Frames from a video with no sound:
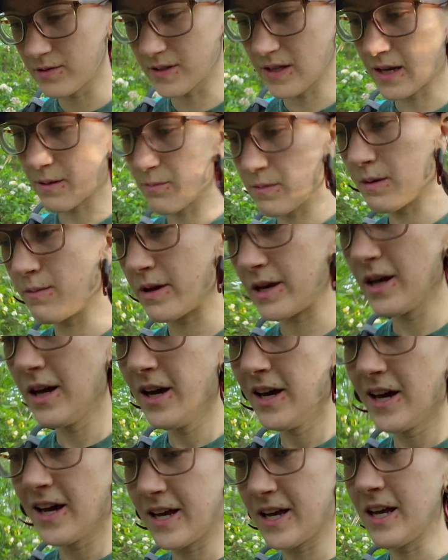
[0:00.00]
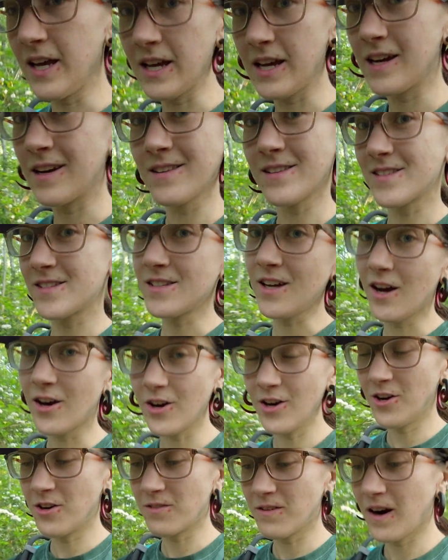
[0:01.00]
like maybe it gets stuck
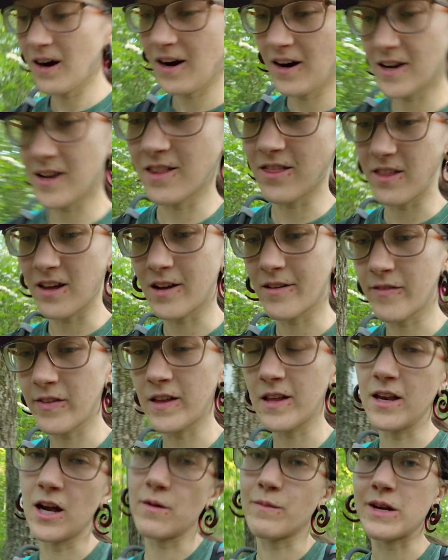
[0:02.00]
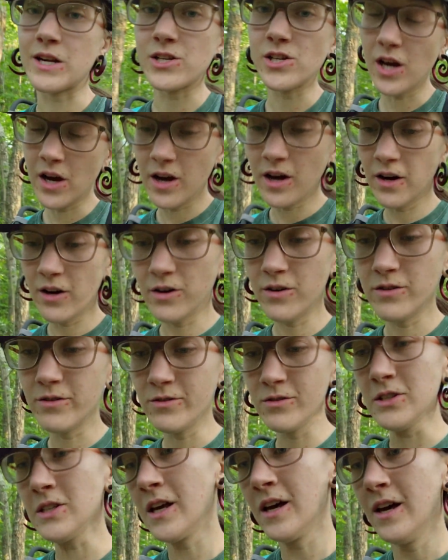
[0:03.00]
on a rock, and thankfully not my
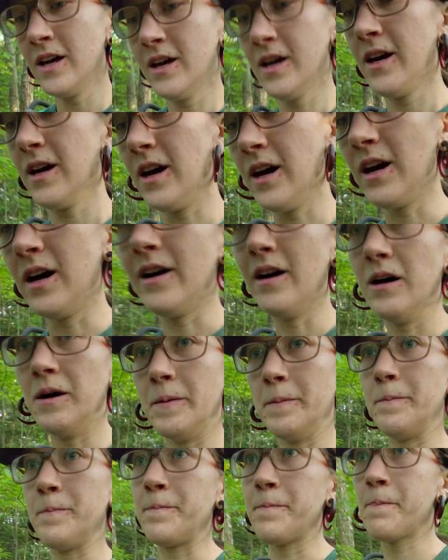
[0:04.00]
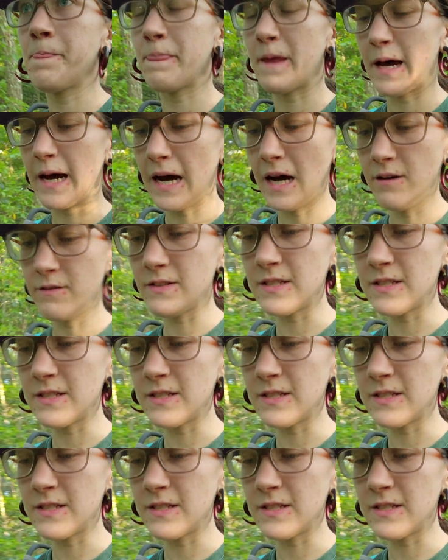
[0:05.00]
toes. I have